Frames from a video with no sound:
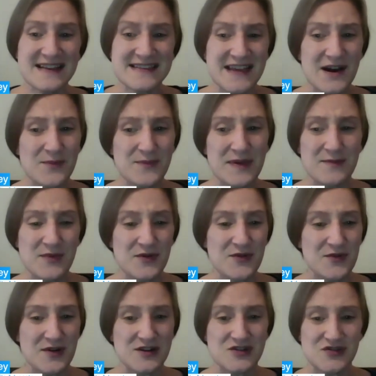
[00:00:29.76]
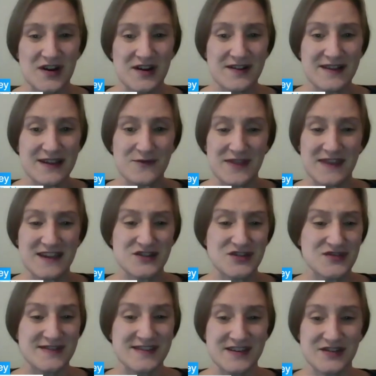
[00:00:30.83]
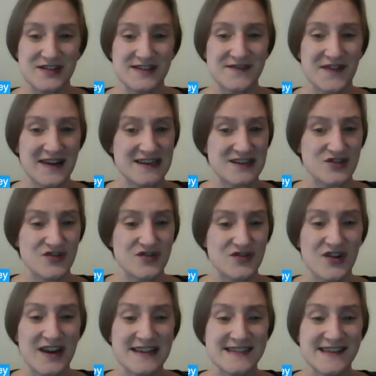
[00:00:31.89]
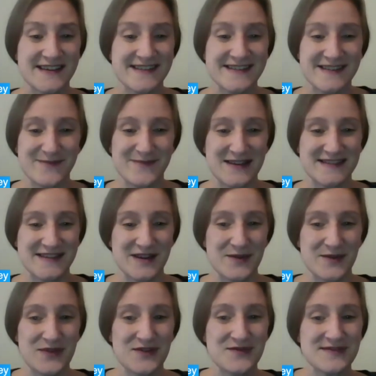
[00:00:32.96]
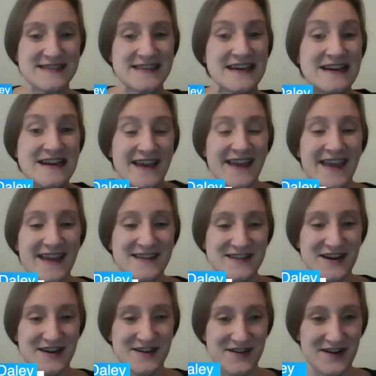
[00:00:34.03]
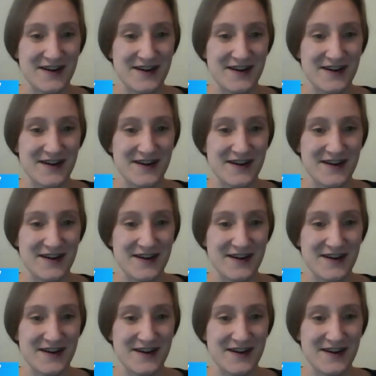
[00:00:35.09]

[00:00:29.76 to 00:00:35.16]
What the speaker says: to help people who are struggling with issues such as financial crisis, domestic abuse, and hunger.